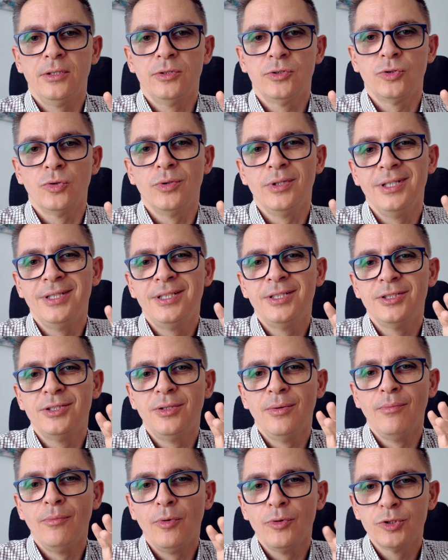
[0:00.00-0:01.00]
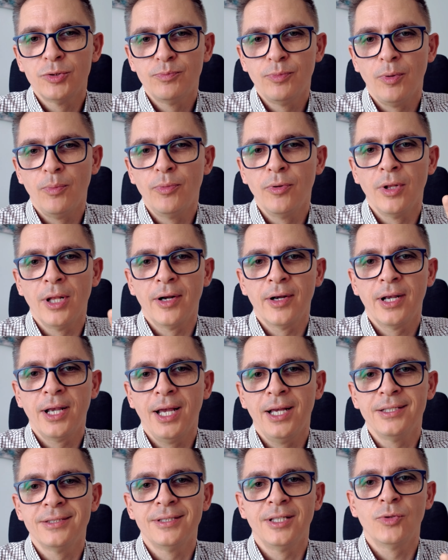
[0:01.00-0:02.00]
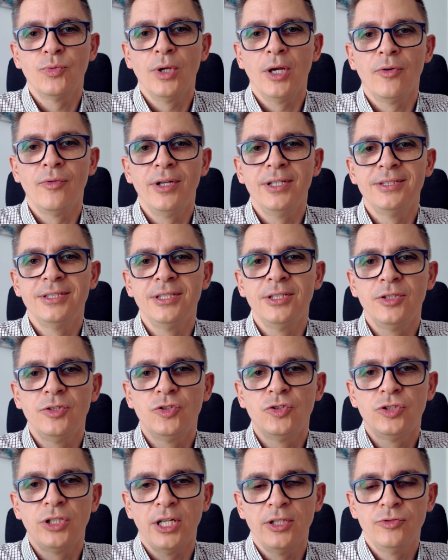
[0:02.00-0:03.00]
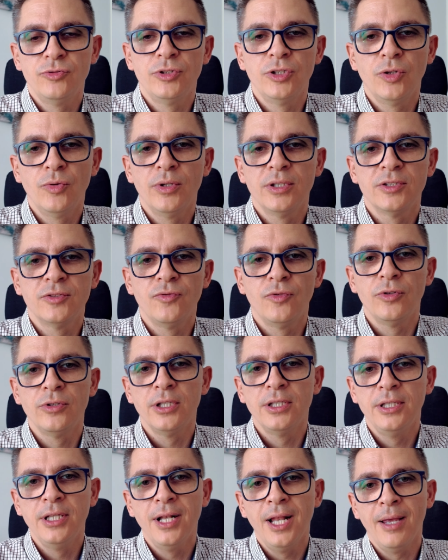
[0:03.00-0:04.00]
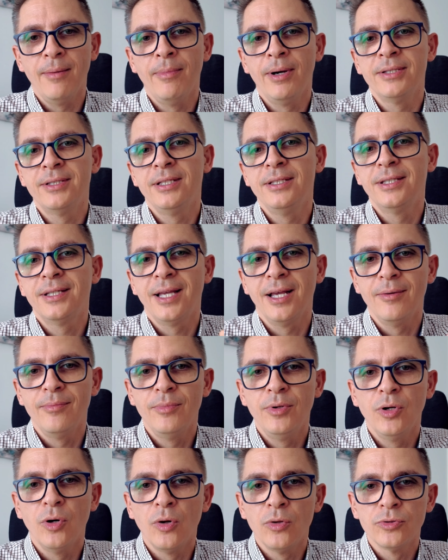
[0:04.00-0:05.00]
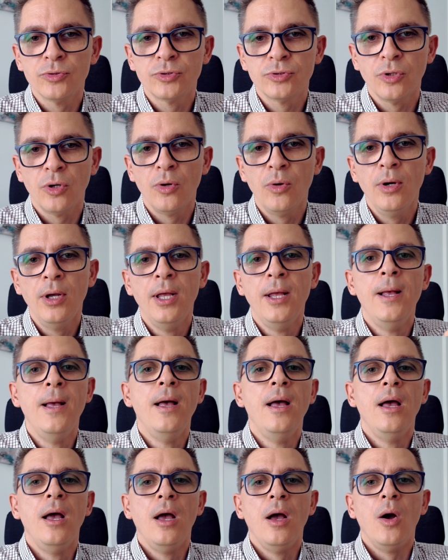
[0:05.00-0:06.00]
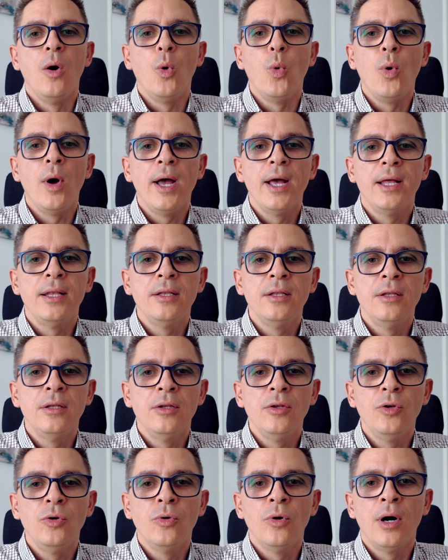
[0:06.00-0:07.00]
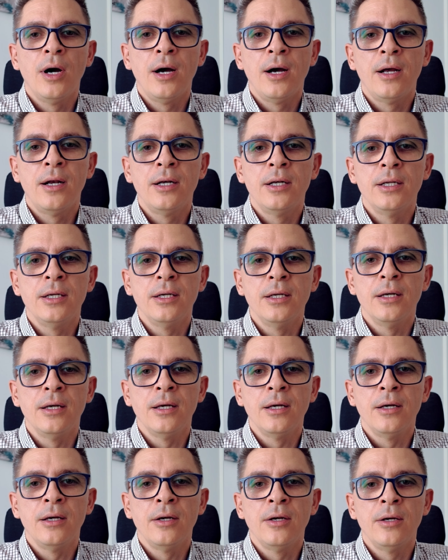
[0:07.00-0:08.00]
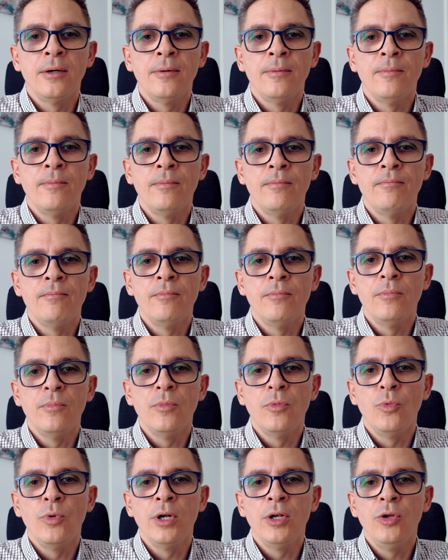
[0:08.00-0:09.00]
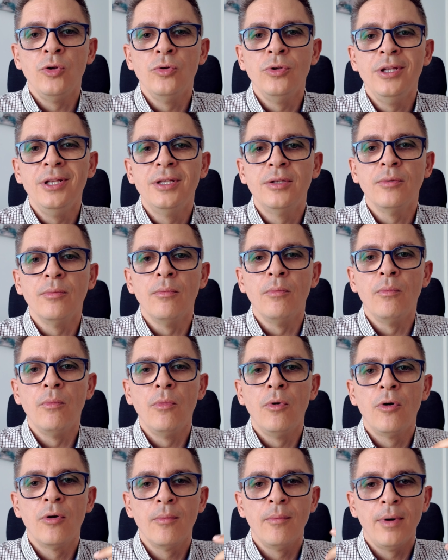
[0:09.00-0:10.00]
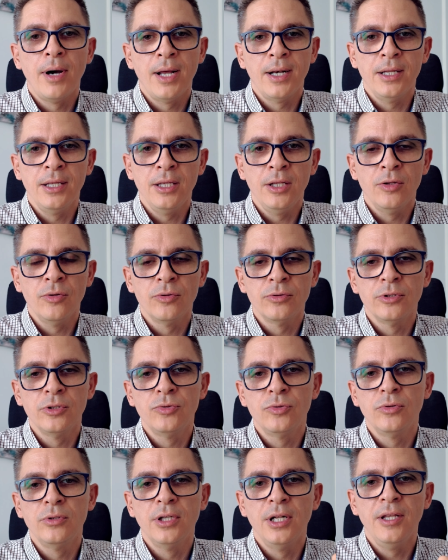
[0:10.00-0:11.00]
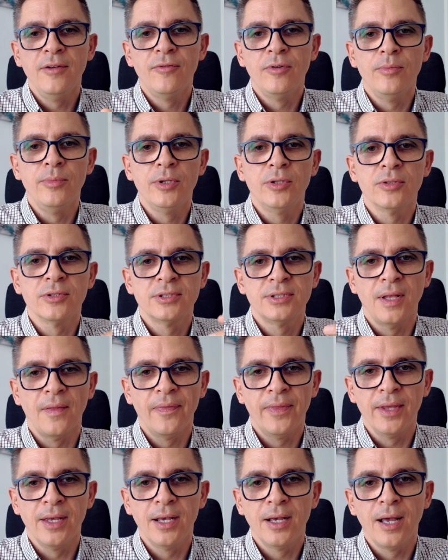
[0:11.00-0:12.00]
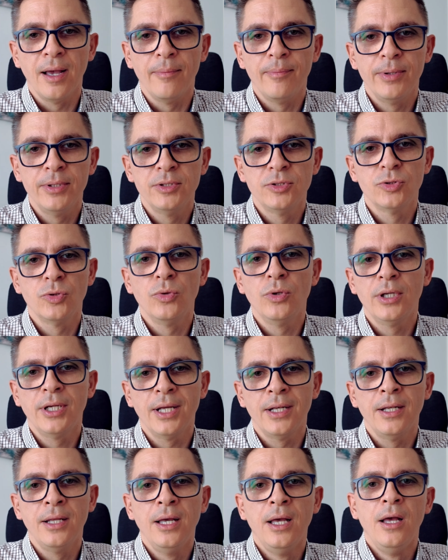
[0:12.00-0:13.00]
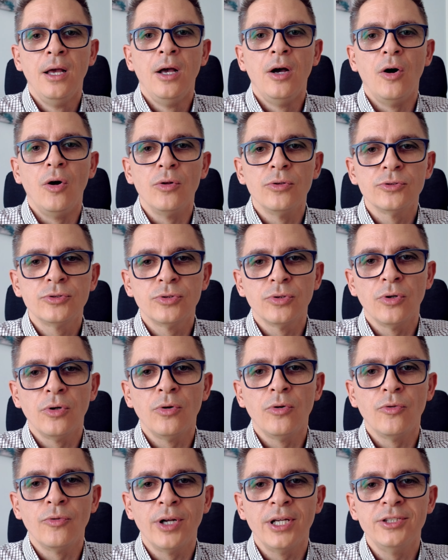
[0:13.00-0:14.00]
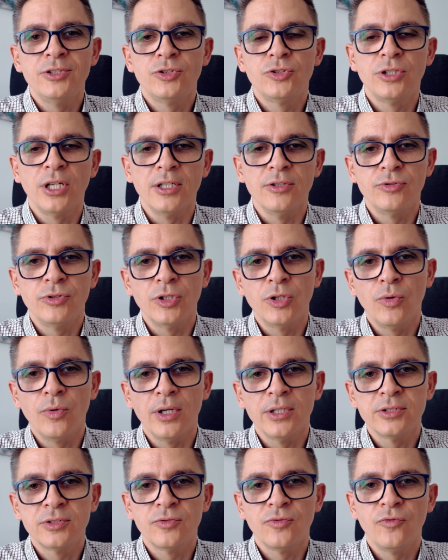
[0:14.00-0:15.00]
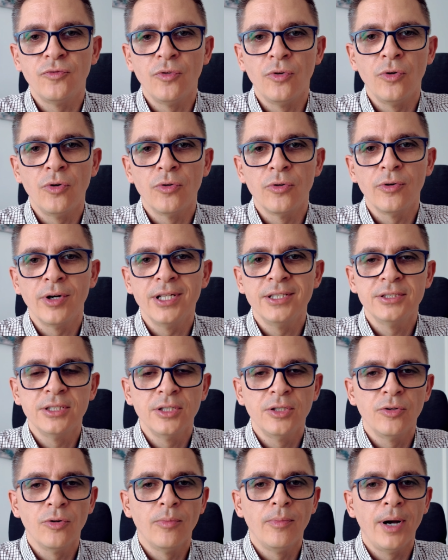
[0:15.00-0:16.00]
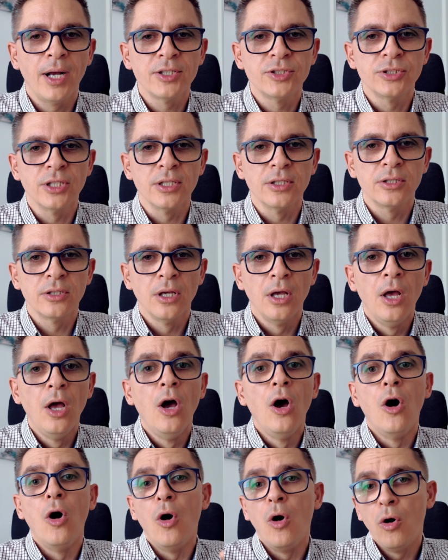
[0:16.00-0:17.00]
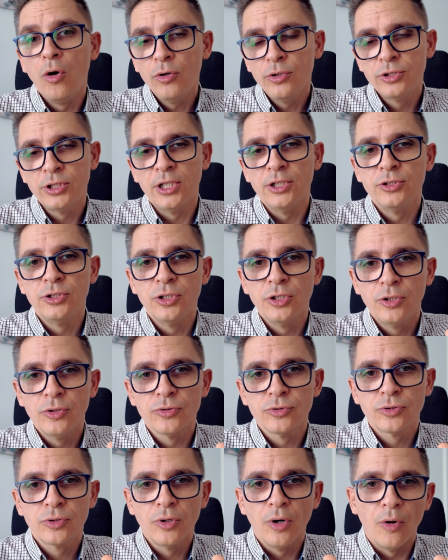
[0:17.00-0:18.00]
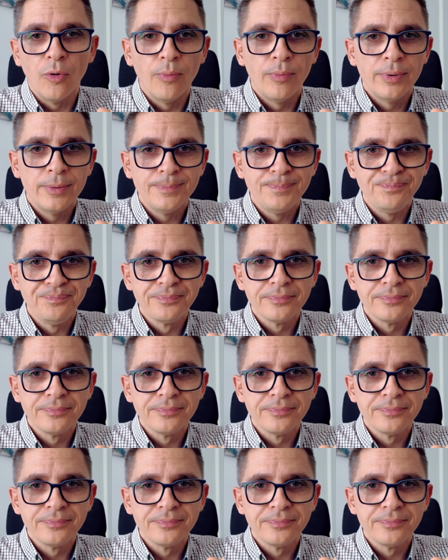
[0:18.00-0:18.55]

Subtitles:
so it is the most popular case that we are raising change request for the delay, but it can be also when you are when you need more money in order to deliver because something happened. So you can also raise change request for raising your budget or changing your scope.